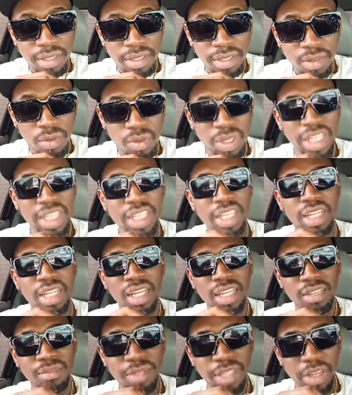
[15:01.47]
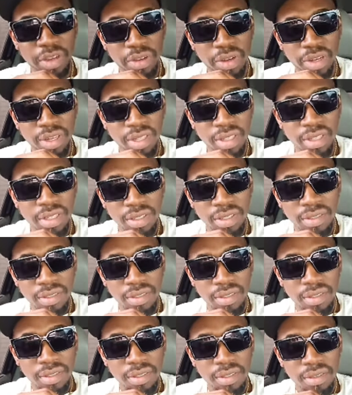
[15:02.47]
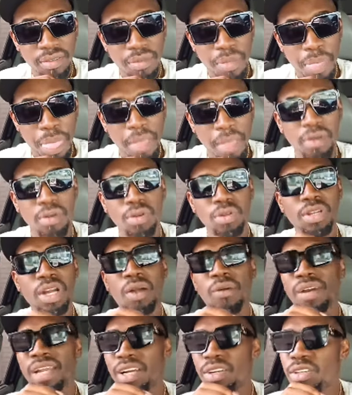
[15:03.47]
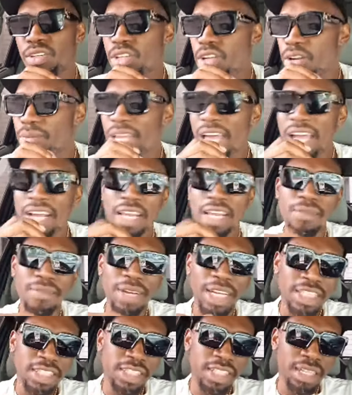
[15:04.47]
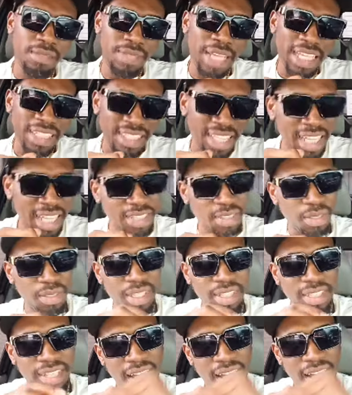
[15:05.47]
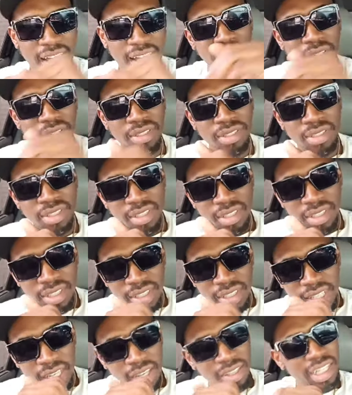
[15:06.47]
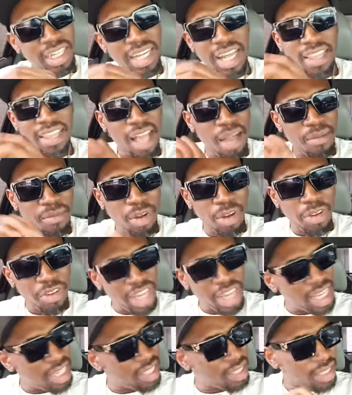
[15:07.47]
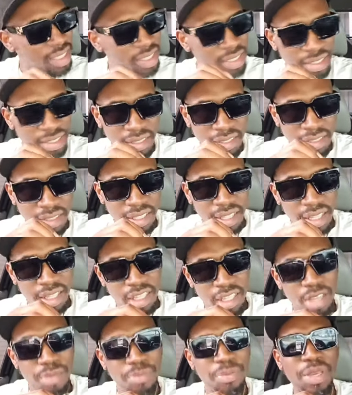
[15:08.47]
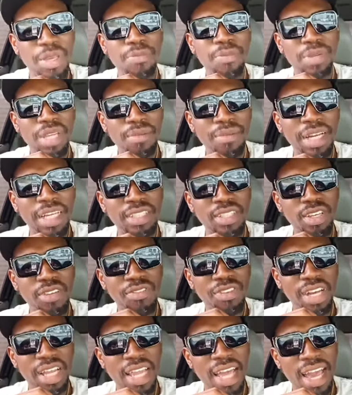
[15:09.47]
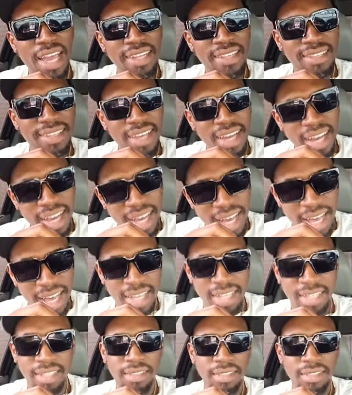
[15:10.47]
where the economy grow. We now want when come like LeBron James, the stats don't talk about, and we not talk about reality. The people them must suffer like dog.